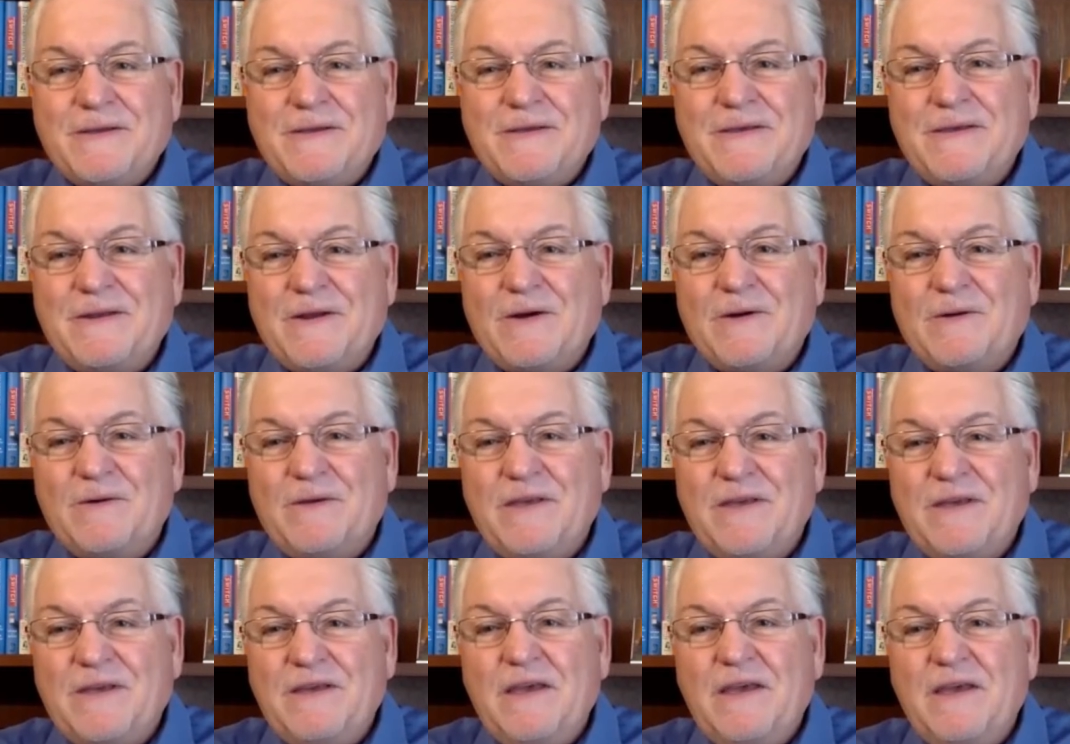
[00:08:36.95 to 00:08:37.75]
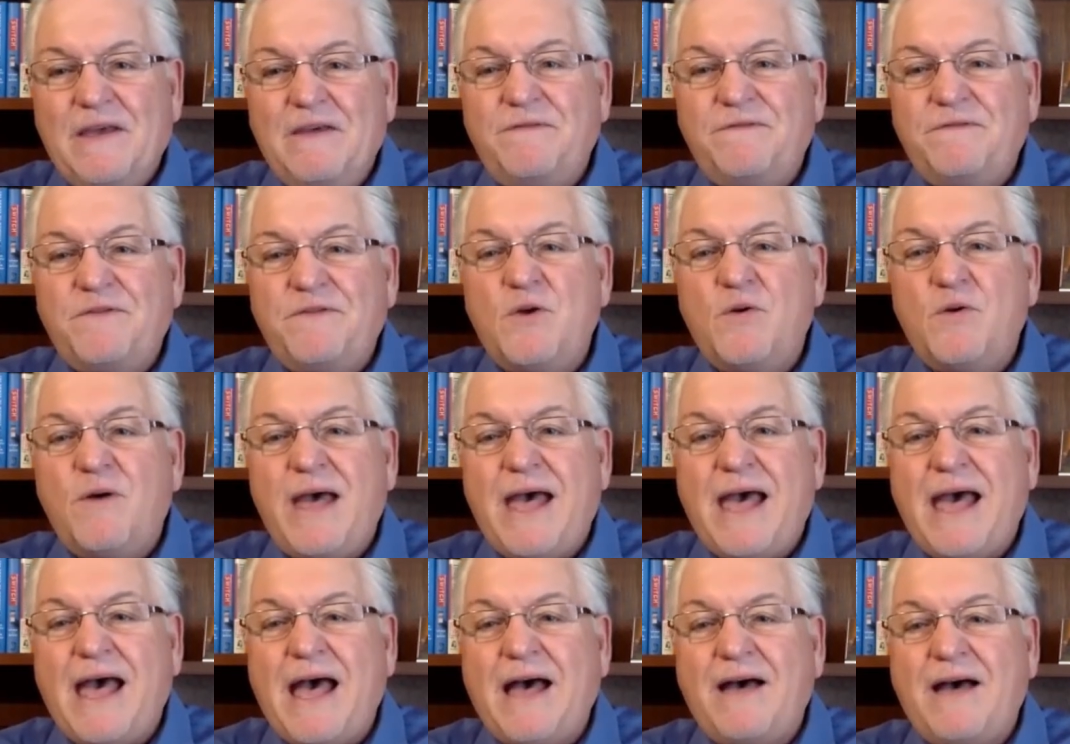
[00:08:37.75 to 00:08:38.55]
you know, if you
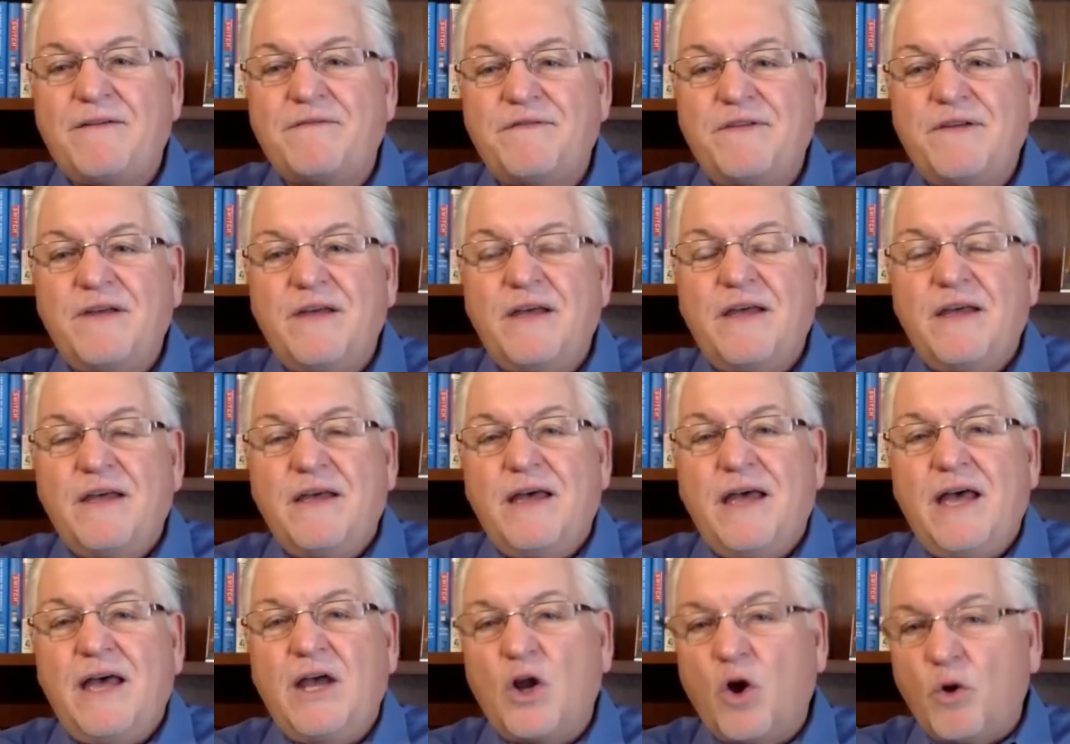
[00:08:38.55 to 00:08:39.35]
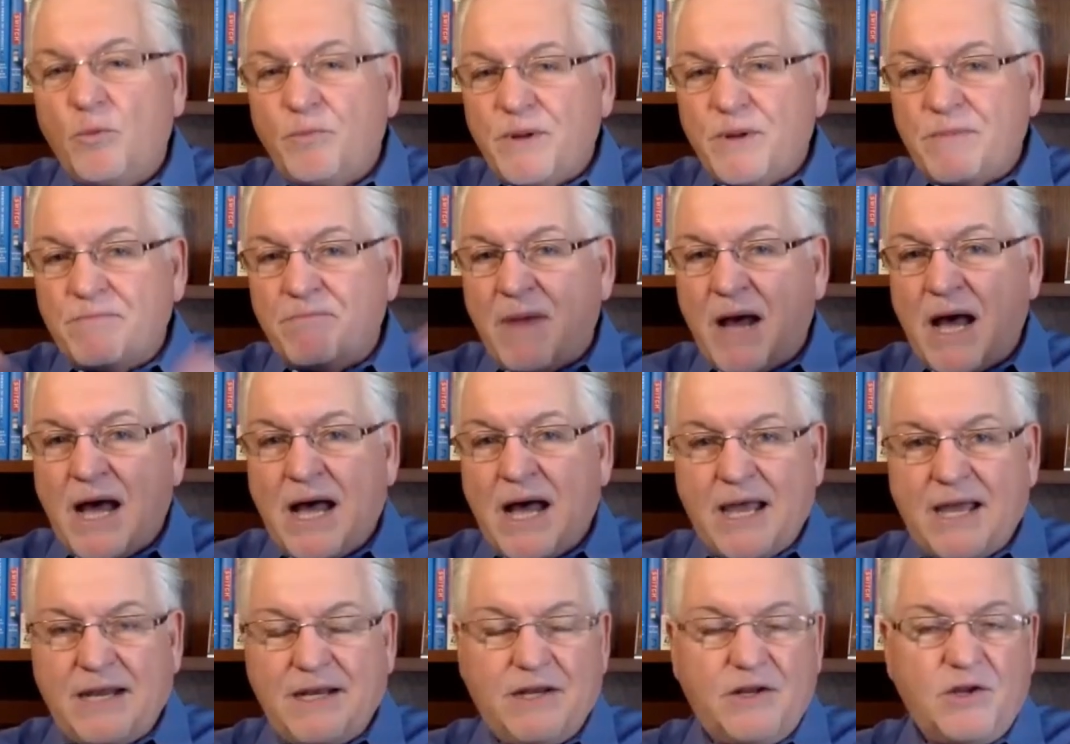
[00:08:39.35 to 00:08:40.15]
have an open
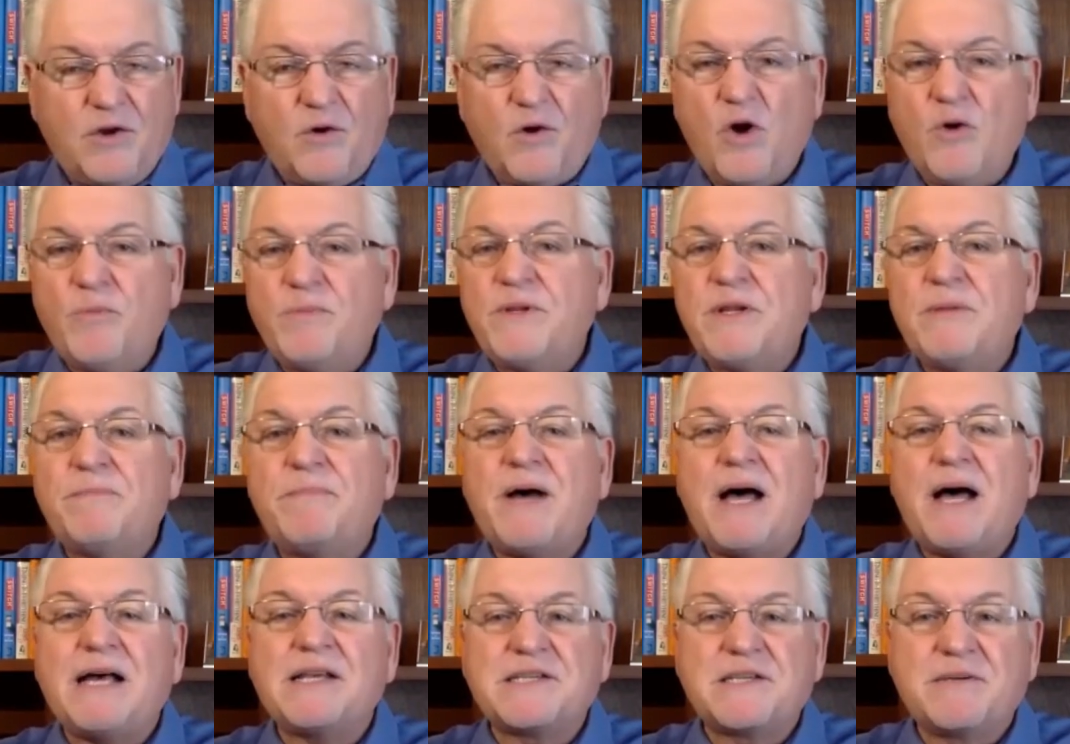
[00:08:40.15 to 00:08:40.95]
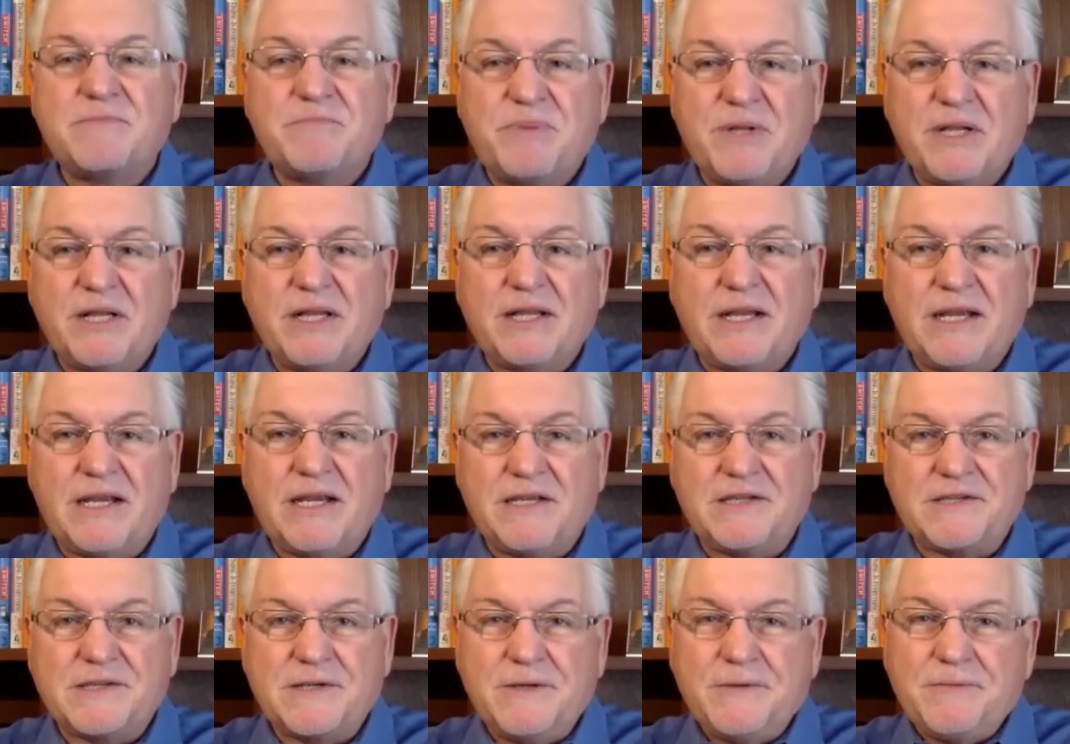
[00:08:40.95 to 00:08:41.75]
mind and you're open to
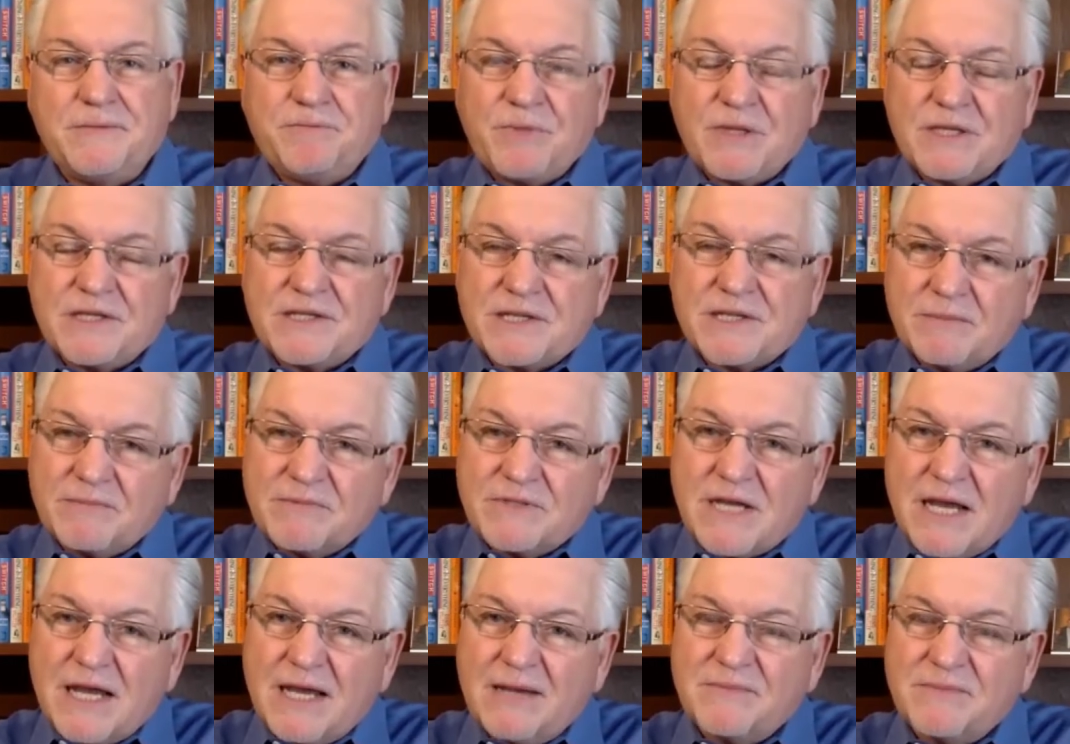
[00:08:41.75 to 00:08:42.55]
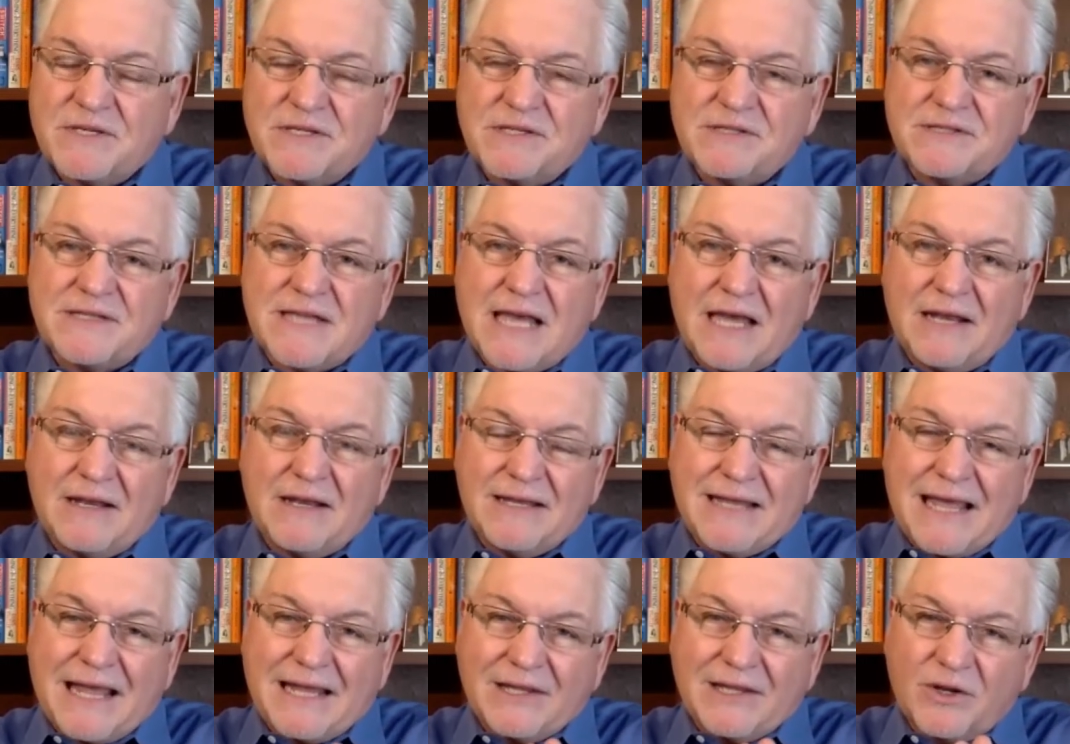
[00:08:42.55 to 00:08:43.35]
possibilities, sometimes it's
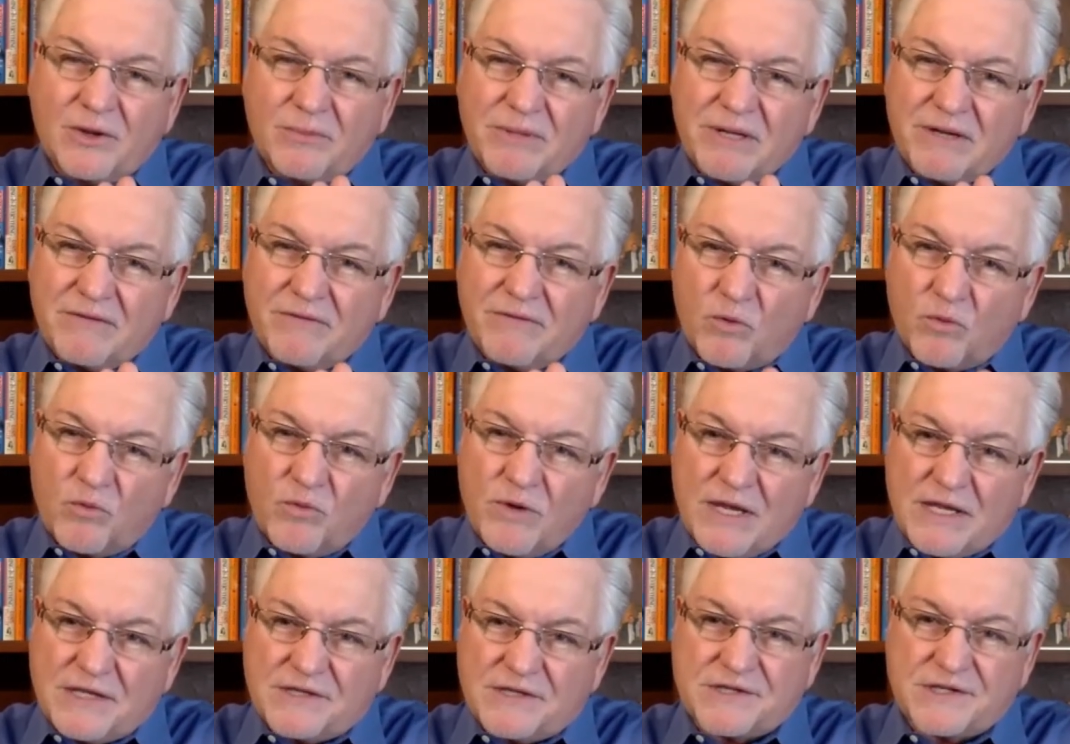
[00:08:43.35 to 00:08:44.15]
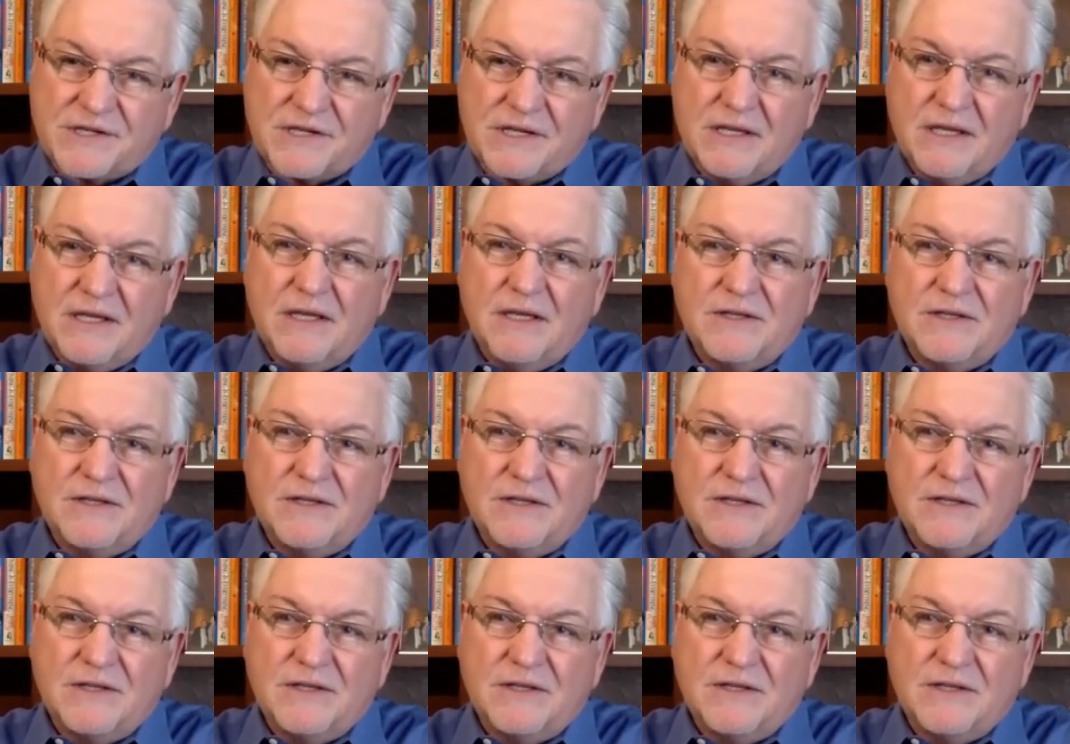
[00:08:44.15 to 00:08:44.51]
that, that little bit of a risk.